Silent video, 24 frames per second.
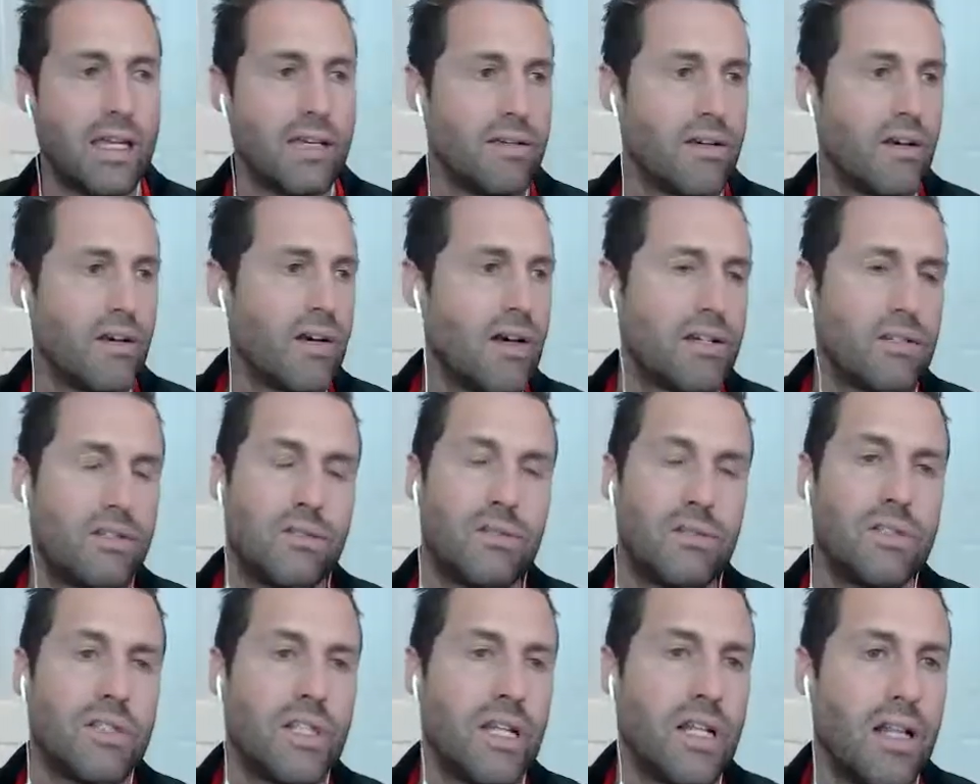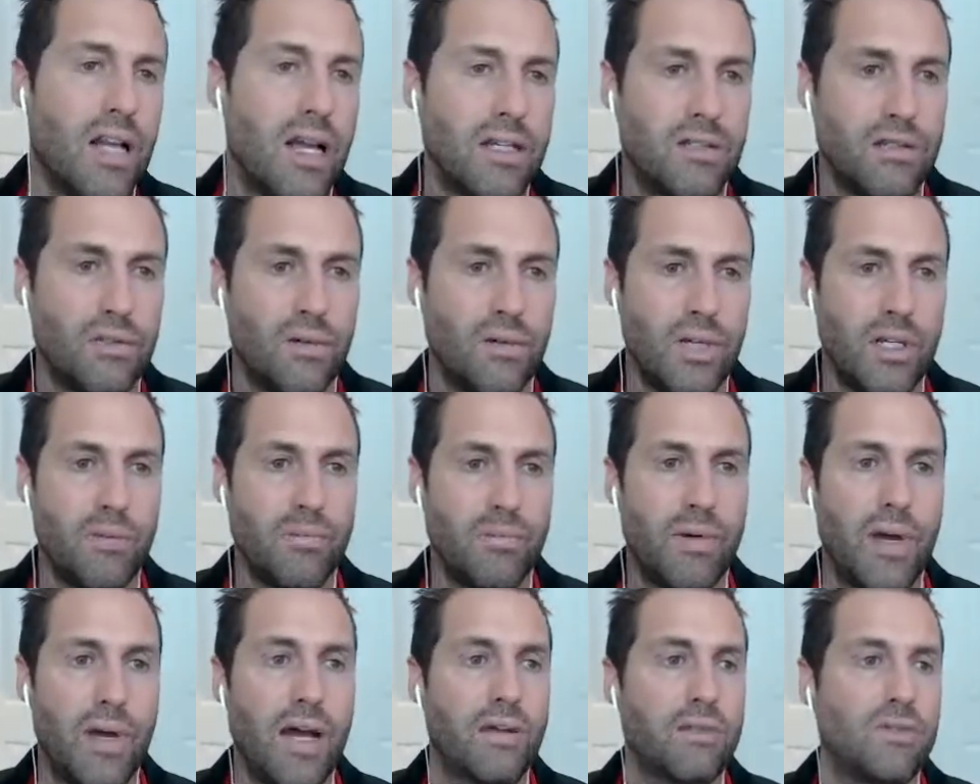As soon as they lost 20
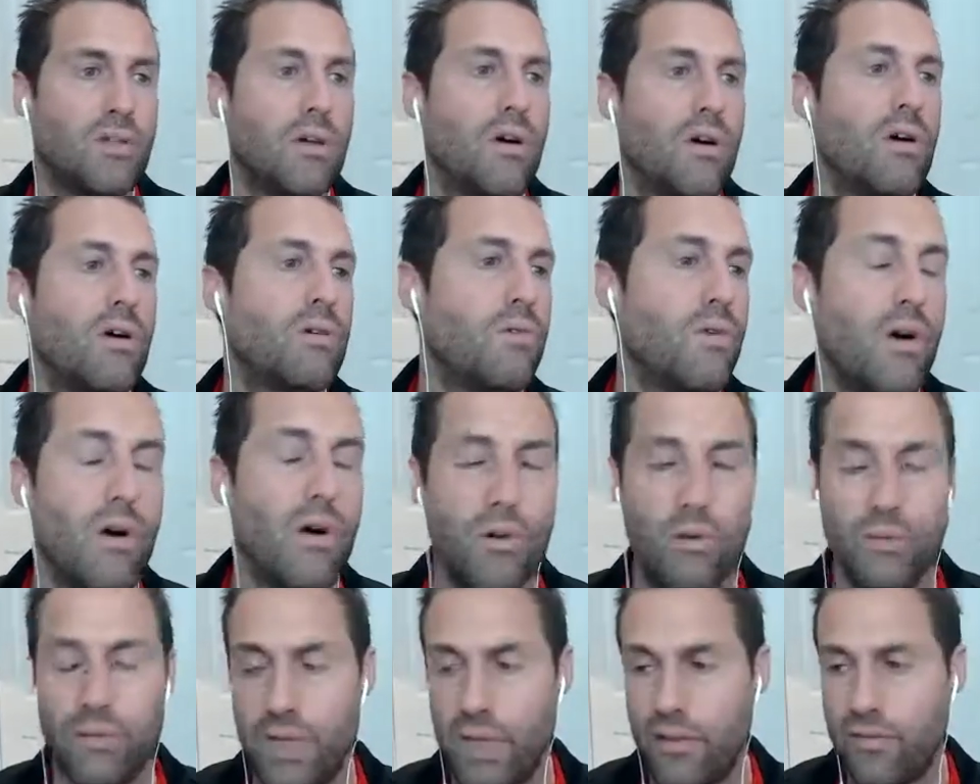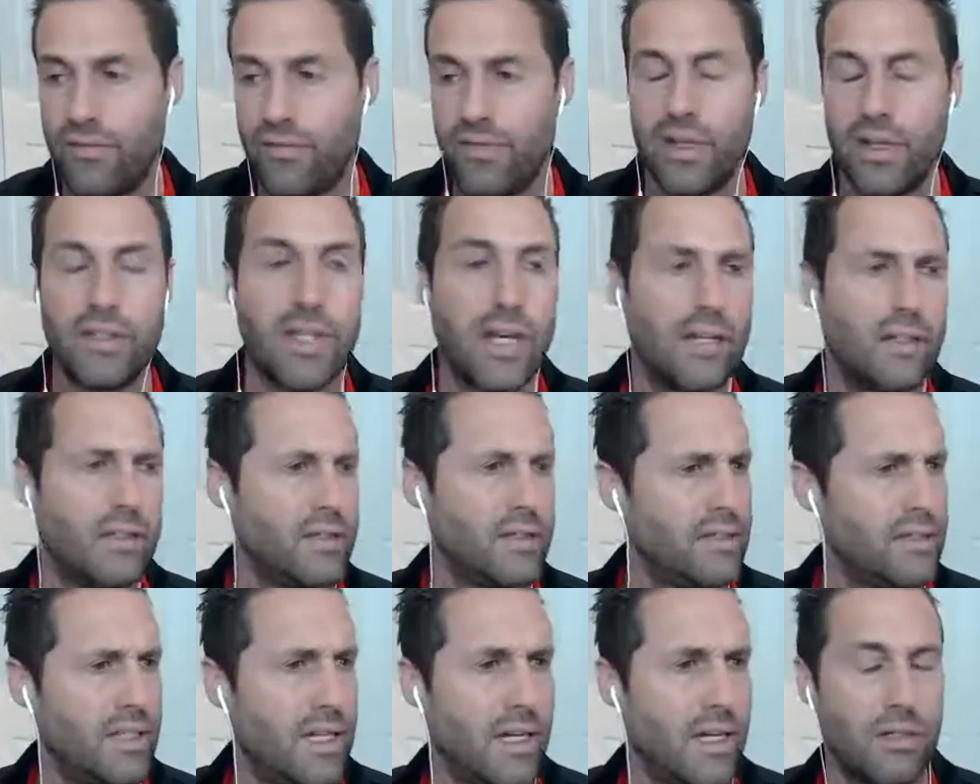pounds, they fell down the
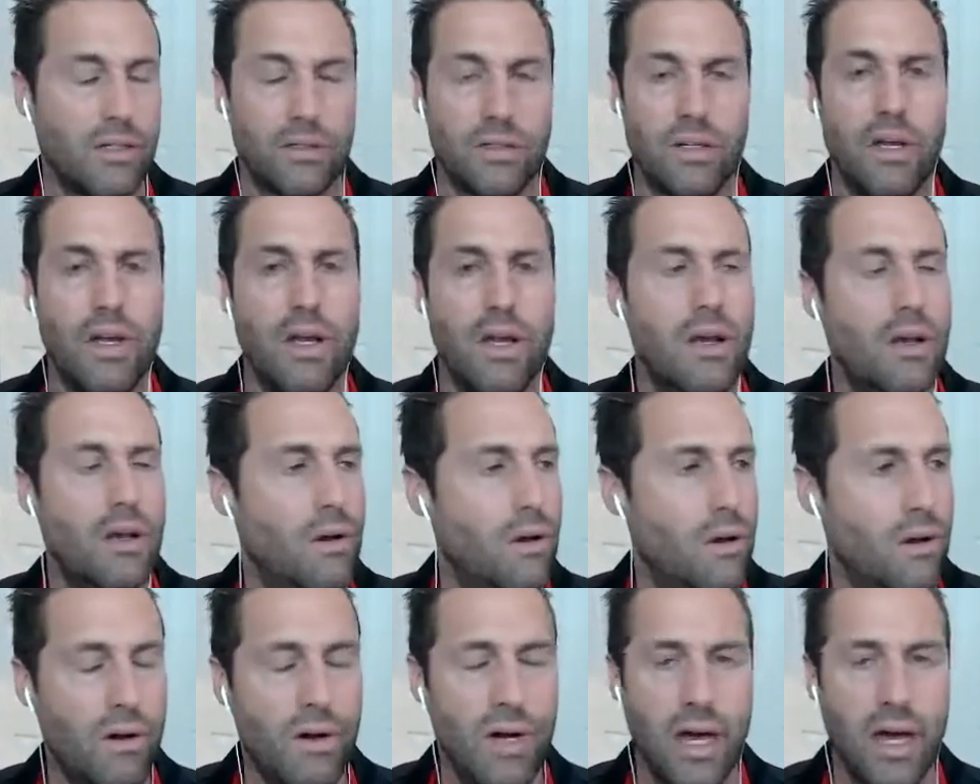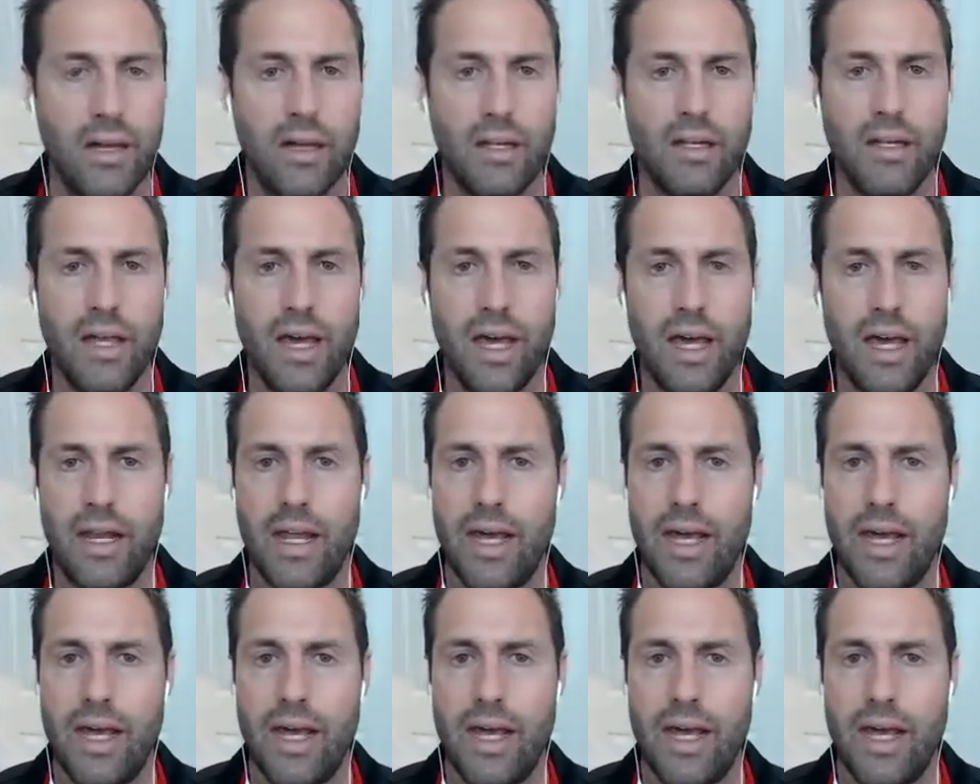stairs. Well, how did that happen?